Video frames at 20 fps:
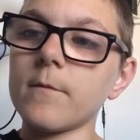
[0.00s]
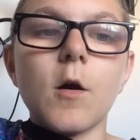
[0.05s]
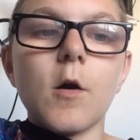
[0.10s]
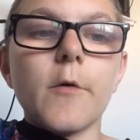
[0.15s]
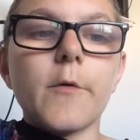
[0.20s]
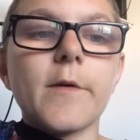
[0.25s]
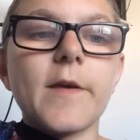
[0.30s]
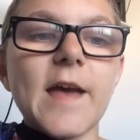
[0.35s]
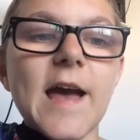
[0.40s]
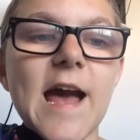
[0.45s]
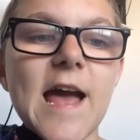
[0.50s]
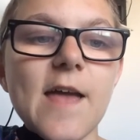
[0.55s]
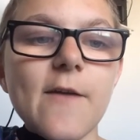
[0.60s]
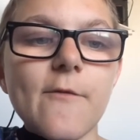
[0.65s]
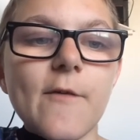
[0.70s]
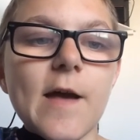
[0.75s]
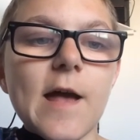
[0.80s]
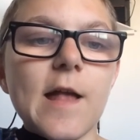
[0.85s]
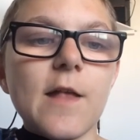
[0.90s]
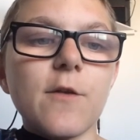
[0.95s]
Okay
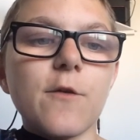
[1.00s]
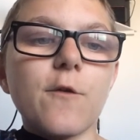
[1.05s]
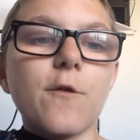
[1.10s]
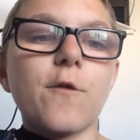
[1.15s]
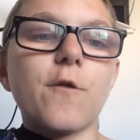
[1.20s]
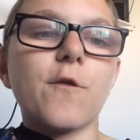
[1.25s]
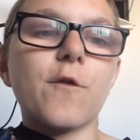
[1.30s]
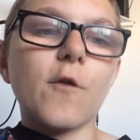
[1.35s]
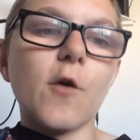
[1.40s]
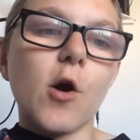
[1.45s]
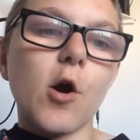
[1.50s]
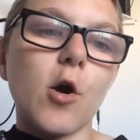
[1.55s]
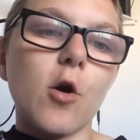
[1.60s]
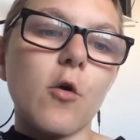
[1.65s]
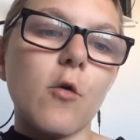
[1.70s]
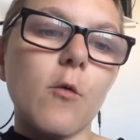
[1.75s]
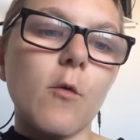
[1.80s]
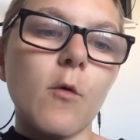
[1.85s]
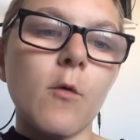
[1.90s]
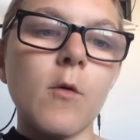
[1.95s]
then,
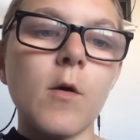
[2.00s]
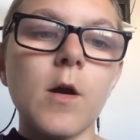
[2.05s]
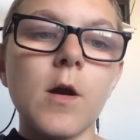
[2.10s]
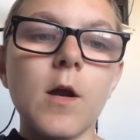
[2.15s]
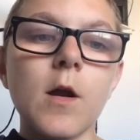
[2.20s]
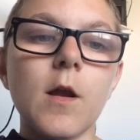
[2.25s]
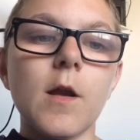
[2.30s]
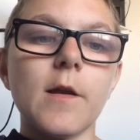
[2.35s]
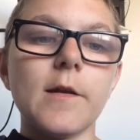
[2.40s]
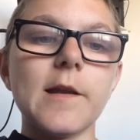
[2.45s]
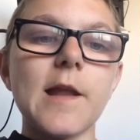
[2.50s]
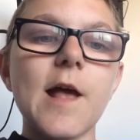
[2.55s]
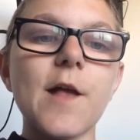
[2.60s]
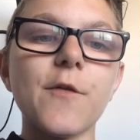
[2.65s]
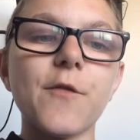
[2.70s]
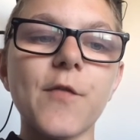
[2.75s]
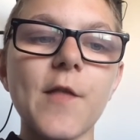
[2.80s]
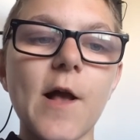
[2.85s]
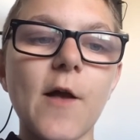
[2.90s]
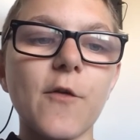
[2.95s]
so
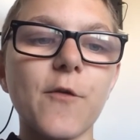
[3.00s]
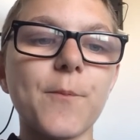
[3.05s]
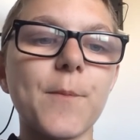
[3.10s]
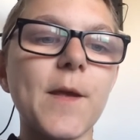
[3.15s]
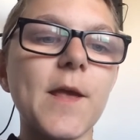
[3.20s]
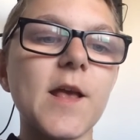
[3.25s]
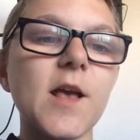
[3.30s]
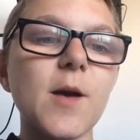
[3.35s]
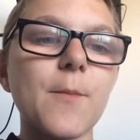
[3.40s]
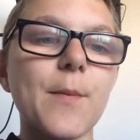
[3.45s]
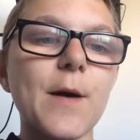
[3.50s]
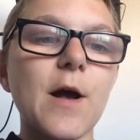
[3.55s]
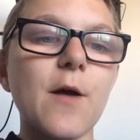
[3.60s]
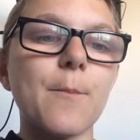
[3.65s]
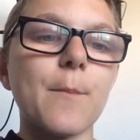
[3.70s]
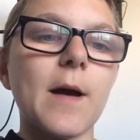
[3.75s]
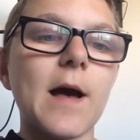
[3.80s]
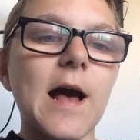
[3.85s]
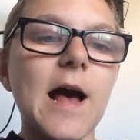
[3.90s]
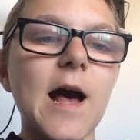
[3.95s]
let's now speak
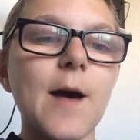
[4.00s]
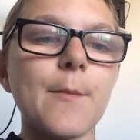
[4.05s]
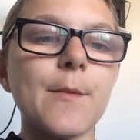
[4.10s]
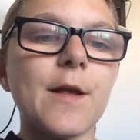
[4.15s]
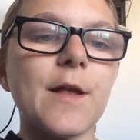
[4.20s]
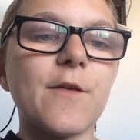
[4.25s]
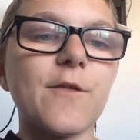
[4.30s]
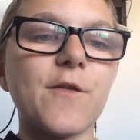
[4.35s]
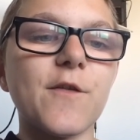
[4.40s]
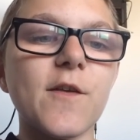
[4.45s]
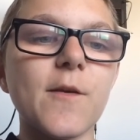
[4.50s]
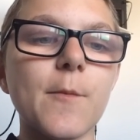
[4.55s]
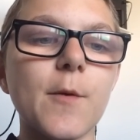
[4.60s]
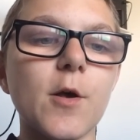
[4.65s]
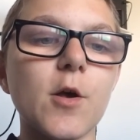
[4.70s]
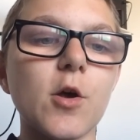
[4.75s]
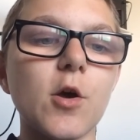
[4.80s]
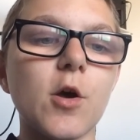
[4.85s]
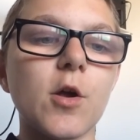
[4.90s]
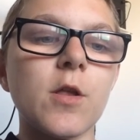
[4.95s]
about Mohamed
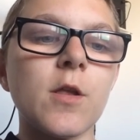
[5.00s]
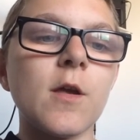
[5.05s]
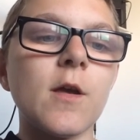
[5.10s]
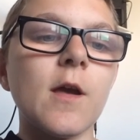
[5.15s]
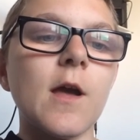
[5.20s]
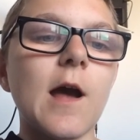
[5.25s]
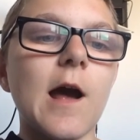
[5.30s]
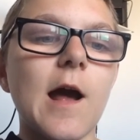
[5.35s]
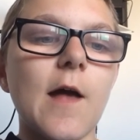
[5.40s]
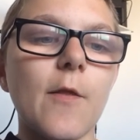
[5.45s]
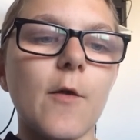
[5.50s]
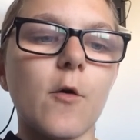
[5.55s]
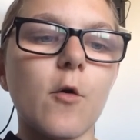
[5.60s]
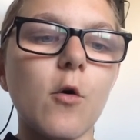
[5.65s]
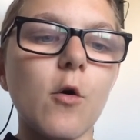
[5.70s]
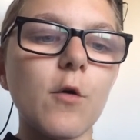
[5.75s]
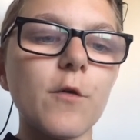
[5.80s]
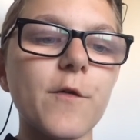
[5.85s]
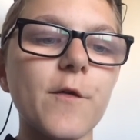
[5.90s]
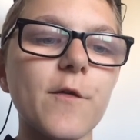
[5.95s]
Simikhan. And
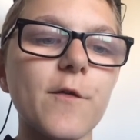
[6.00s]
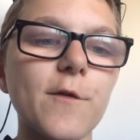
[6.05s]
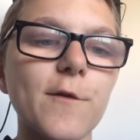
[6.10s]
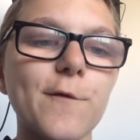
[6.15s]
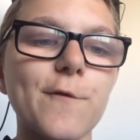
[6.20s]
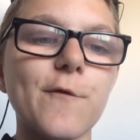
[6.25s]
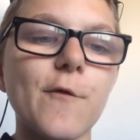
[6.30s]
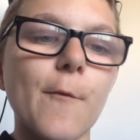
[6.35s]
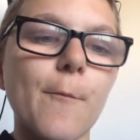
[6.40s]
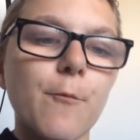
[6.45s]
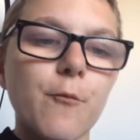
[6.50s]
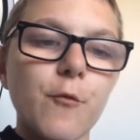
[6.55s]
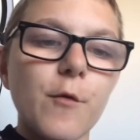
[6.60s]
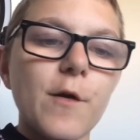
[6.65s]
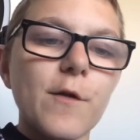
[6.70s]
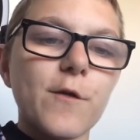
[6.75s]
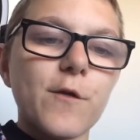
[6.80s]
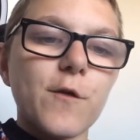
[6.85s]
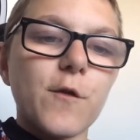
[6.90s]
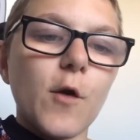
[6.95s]
according to
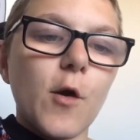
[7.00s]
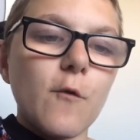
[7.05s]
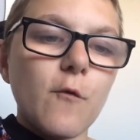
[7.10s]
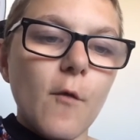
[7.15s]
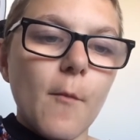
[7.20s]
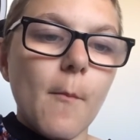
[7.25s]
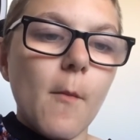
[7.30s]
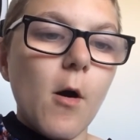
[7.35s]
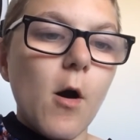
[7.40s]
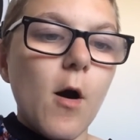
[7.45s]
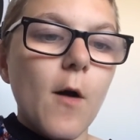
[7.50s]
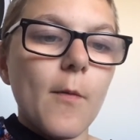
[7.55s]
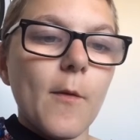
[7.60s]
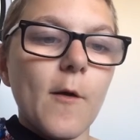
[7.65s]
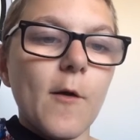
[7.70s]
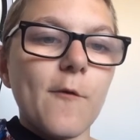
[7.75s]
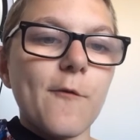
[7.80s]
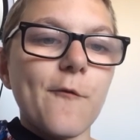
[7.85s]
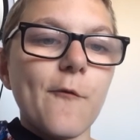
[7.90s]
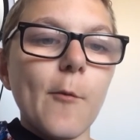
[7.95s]
Fabrizio
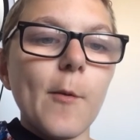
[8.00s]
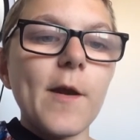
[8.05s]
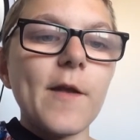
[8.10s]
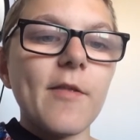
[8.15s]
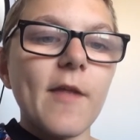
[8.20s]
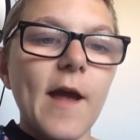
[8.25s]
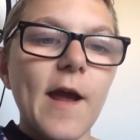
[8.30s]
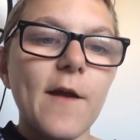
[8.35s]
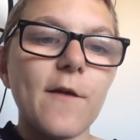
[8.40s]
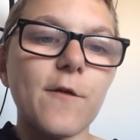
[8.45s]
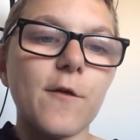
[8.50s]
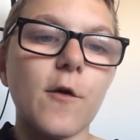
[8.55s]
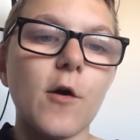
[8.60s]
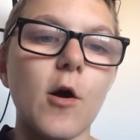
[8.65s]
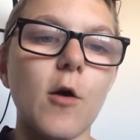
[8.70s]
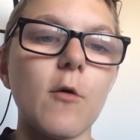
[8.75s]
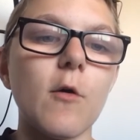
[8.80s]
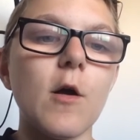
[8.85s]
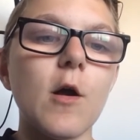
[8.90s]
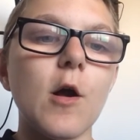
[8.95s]
Romano, 3 days
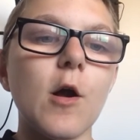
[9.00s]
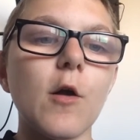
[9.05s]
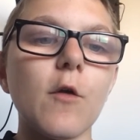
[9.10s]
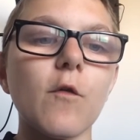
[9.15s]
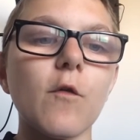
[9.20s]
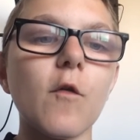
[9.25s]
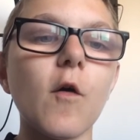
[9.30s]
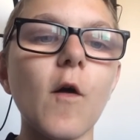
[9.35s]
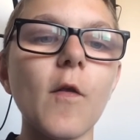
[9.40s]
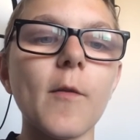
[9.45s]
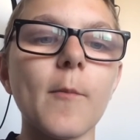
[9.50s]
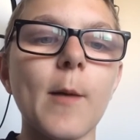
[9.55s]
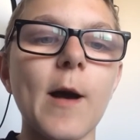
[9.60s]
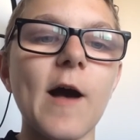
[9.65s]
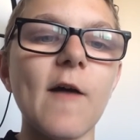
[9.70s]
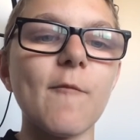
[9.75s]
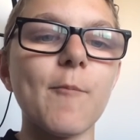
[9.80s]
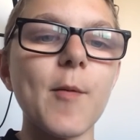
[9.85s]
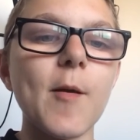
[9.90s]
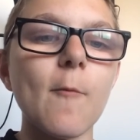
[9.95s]
ago, Tottenham
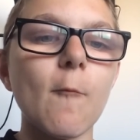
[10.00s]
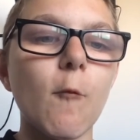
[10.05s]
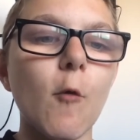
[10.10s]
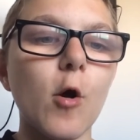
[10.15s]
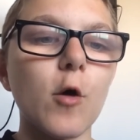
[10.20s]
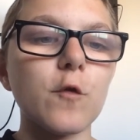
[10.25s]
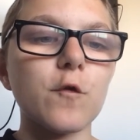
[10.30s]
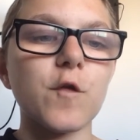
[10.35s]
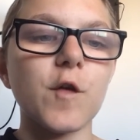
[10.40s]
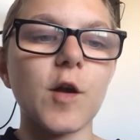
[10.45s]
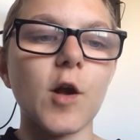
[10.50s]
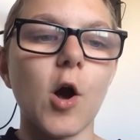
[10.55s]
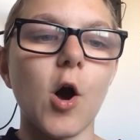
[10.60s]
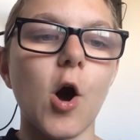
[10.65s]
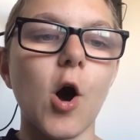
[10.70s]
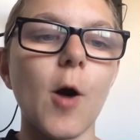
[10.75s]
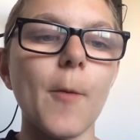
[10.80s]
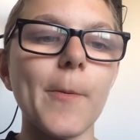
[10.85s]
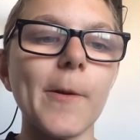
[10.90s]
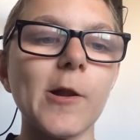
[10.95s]
have been watching
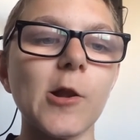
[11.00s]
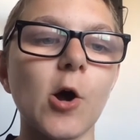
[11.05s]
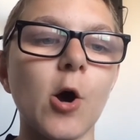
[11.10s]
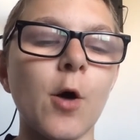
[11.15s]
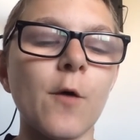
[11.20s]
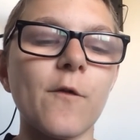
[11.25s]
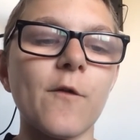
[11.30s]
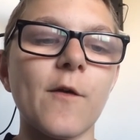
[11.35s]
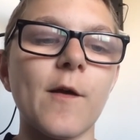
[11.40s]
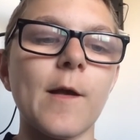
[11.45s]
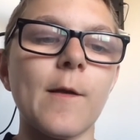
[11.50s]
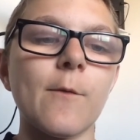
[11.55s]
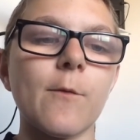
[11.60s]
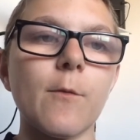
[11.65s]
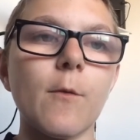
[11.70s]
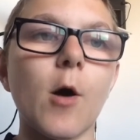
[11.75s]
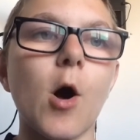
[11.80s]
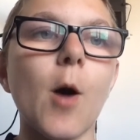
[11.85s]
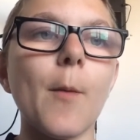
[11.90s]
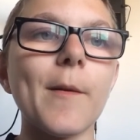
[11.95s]
RB
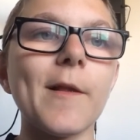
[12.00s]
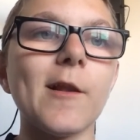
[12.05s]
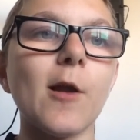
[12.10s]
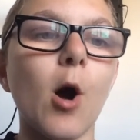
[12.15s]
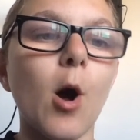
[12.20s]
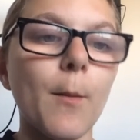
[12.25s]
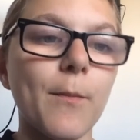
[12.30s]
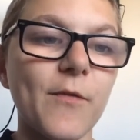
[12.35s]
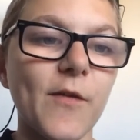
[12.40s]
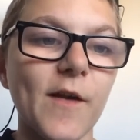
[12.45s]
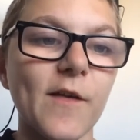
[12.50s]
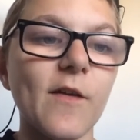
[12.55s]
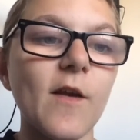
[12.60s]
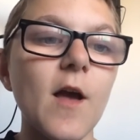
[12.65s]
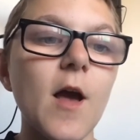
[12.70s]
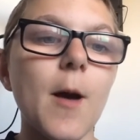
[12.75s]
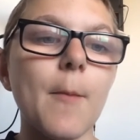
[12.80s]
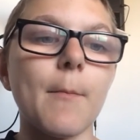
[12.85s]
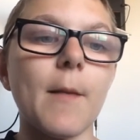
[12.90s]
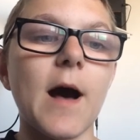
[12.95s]
Leipzig's
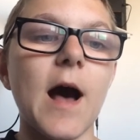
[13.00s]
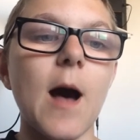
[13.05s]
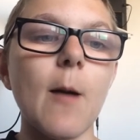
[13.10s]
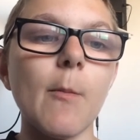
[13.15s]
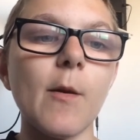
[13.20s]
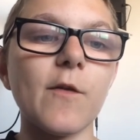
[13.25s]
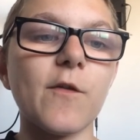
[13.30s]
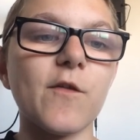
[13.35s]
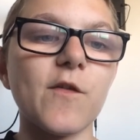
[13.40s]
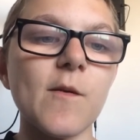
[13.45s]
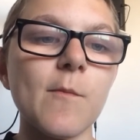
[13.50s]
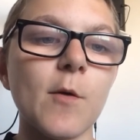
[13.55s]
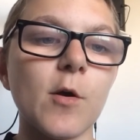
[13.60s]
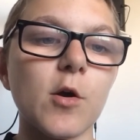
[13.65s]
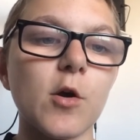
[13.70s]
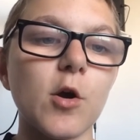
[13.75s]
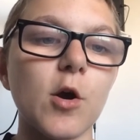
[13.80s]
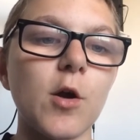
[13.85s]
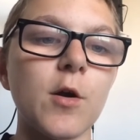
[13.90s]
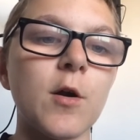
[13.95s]
Mohamed
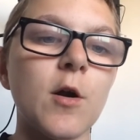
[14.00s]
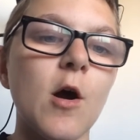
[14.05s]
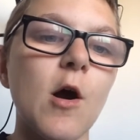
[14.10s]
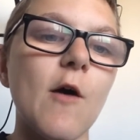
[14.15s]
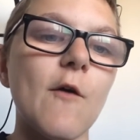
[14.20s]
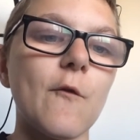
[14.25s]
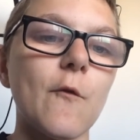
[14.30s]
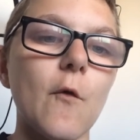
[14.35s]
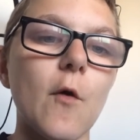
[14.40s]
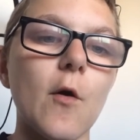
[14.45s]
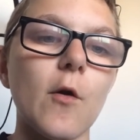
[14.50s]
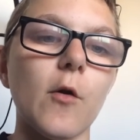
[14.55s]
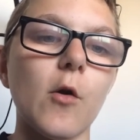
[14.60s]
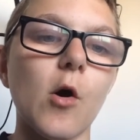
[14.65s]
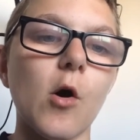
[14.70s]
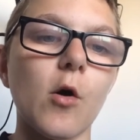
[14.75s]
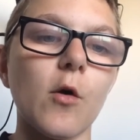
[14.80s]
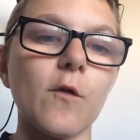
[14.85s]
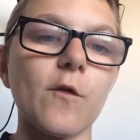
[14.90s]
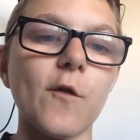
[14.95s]
Simikhan for a
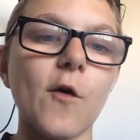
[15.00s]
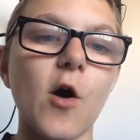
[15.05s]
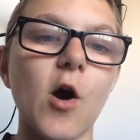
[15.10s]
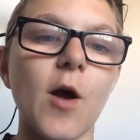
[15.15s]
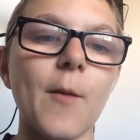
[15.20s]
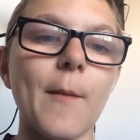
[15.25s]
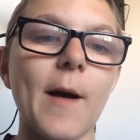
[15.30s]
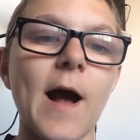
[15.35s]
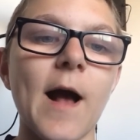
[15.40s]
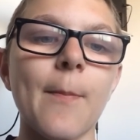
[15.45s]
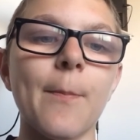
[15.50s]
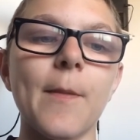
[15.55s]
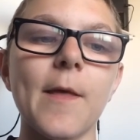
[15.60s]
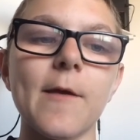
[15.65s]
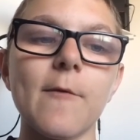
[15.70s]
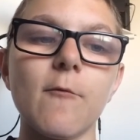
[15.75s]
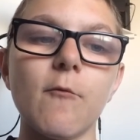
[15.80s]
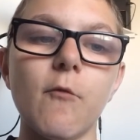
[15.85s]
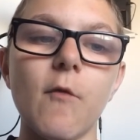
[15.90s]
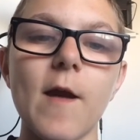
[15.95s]
long time, and
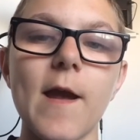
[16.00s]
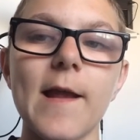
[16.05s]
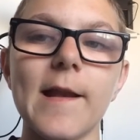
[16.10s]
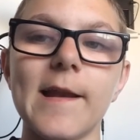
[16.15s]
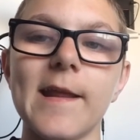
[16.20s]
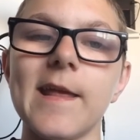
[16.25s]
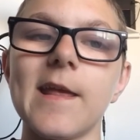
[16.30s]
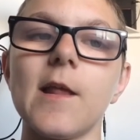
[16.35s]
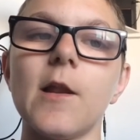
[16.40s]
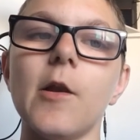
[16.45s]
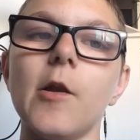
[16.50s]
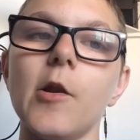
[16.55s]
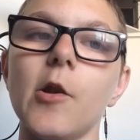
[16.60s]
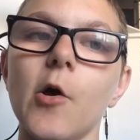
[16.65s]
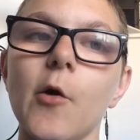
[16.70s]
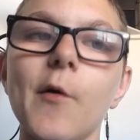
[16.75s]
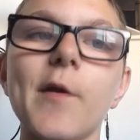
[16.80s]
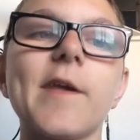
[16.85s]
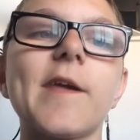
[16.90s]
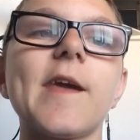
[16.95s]
they really
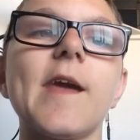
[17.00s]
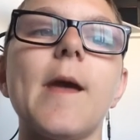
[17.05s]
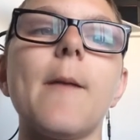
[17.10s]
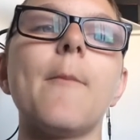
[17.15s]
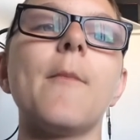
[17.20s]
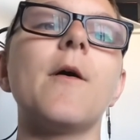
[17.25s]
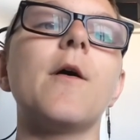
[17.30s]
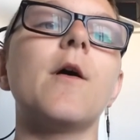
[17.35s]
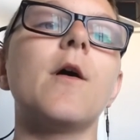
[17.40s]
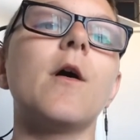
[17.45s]
like him.